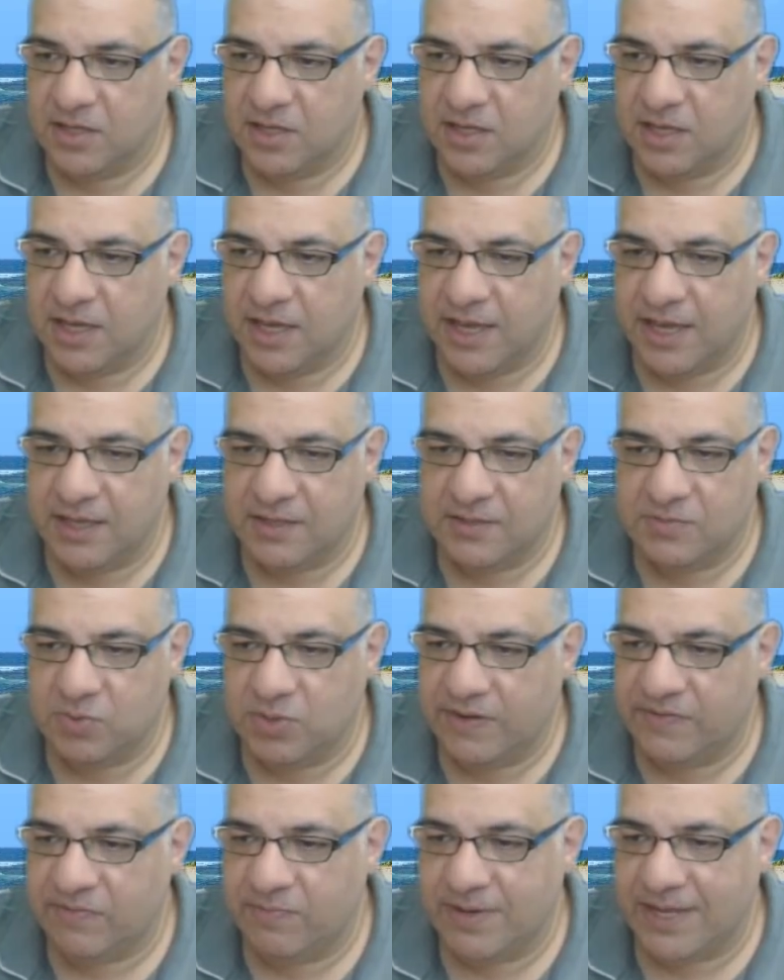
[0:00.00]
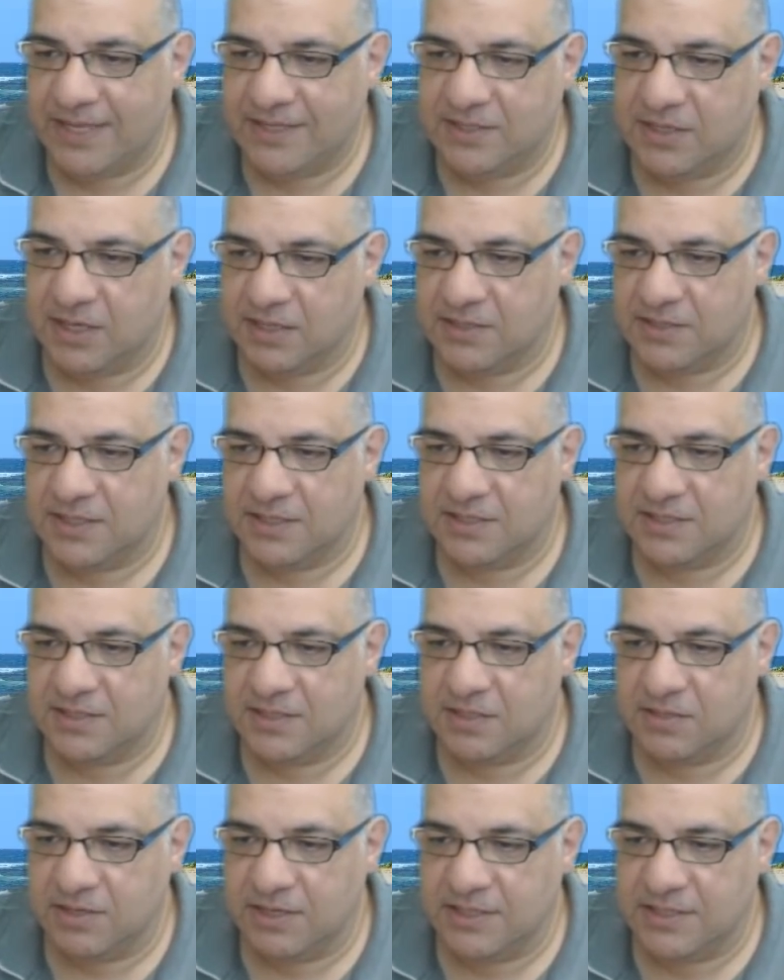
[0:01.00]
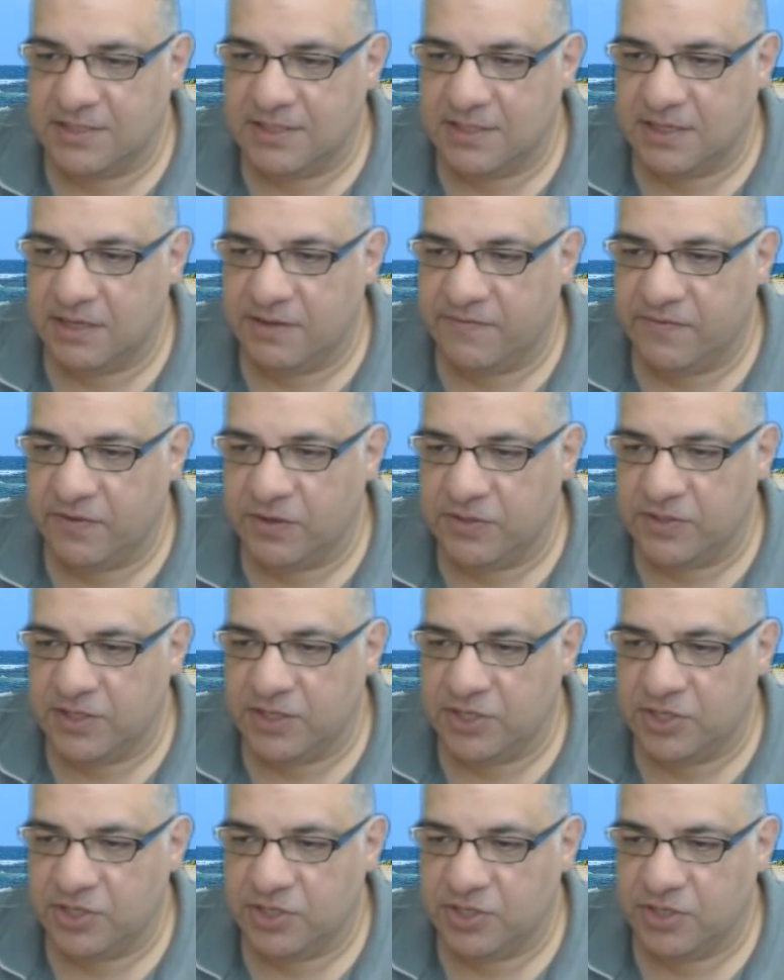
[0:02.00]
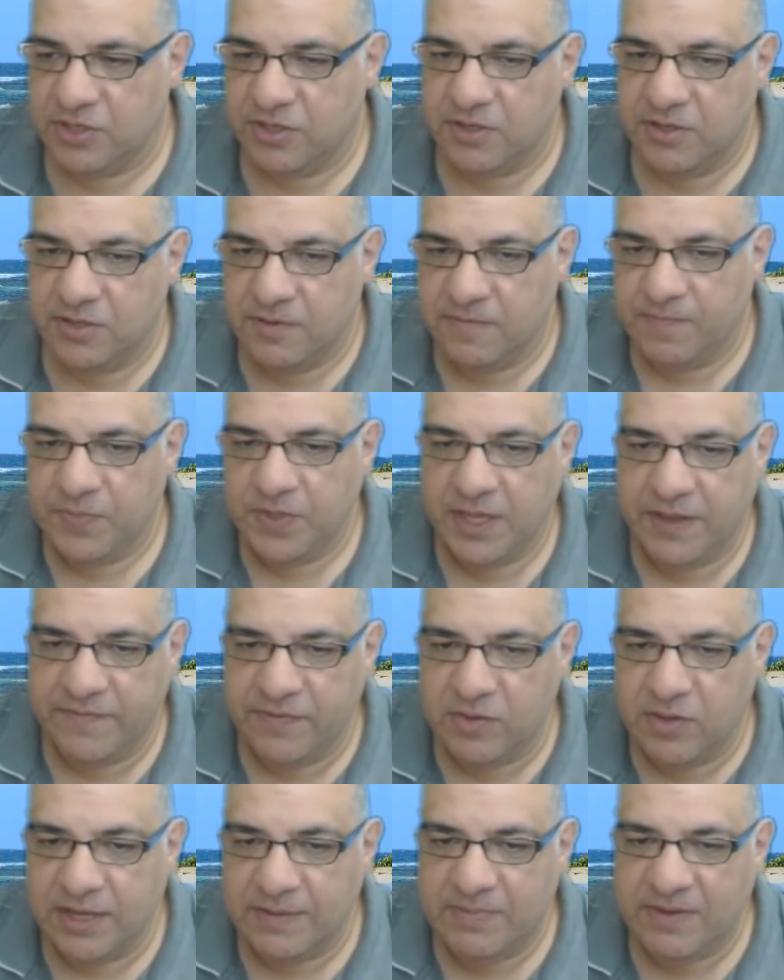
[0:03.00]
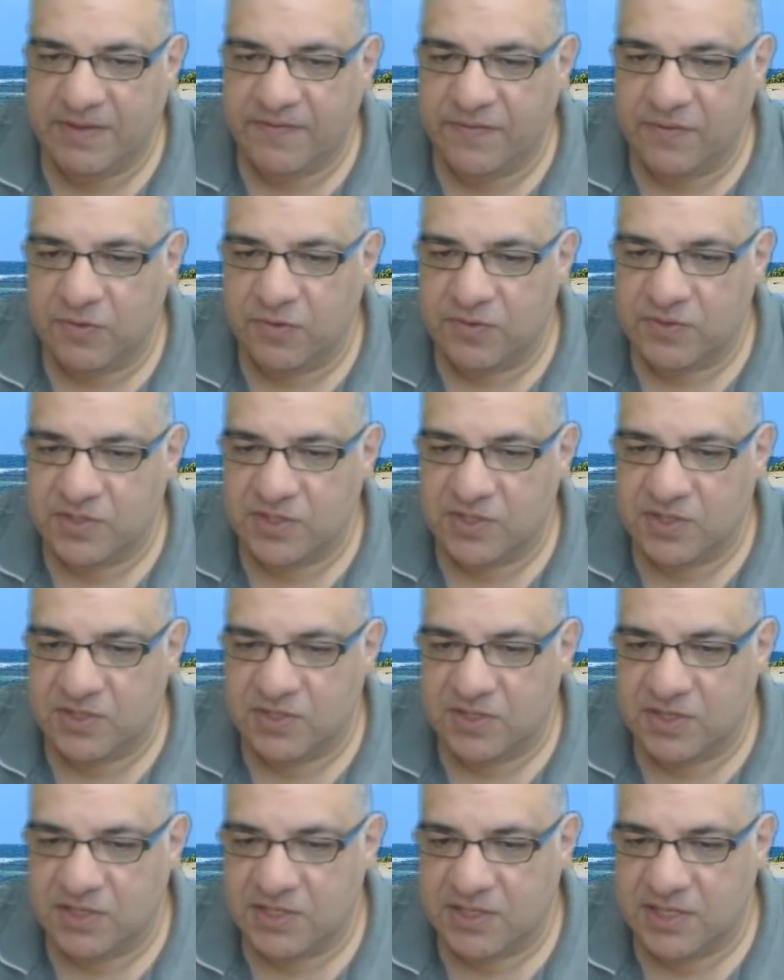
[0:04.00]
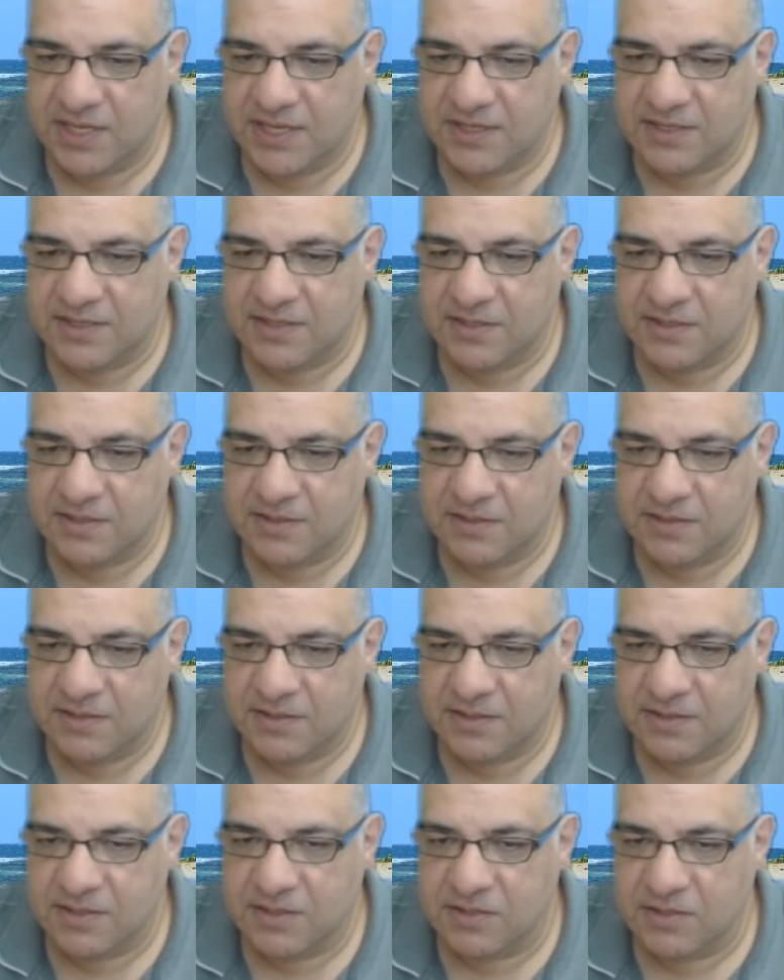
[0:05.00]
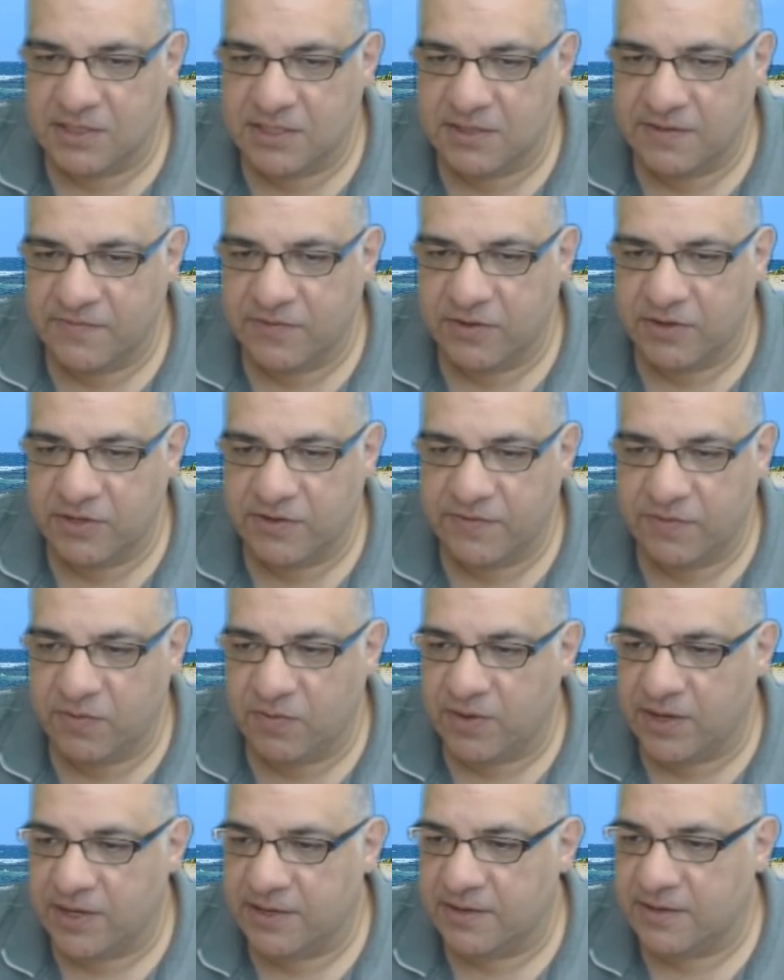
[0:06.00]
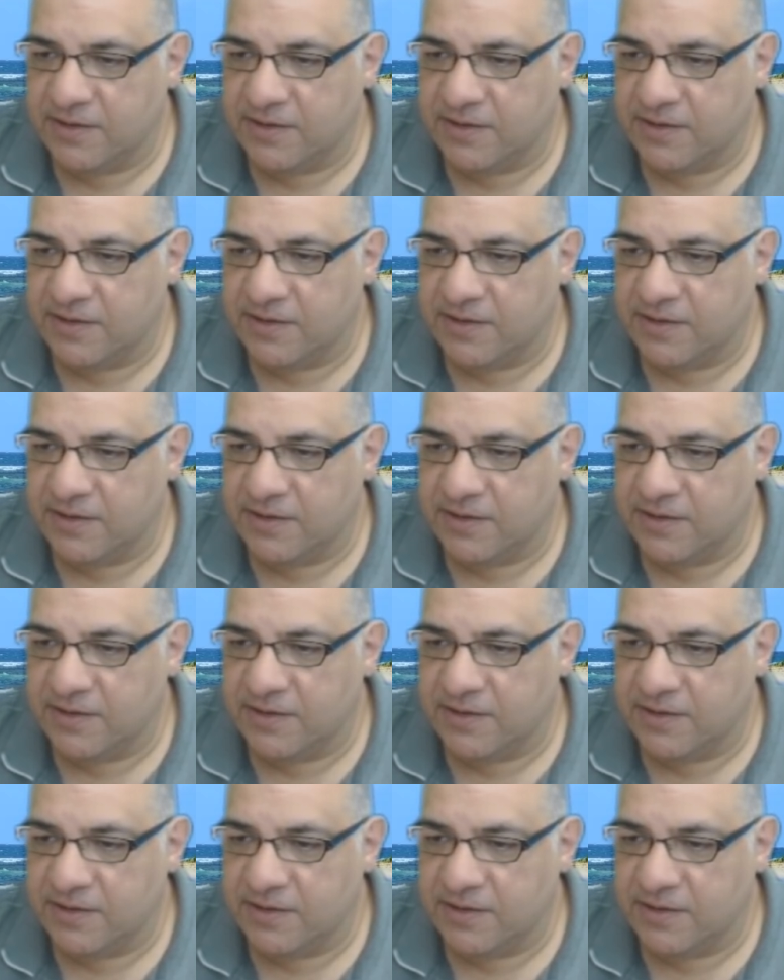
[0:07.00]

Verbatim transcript: And whatever black does, it's a nice advantage. If knight b4, just, just this, it's a nice advantage for white.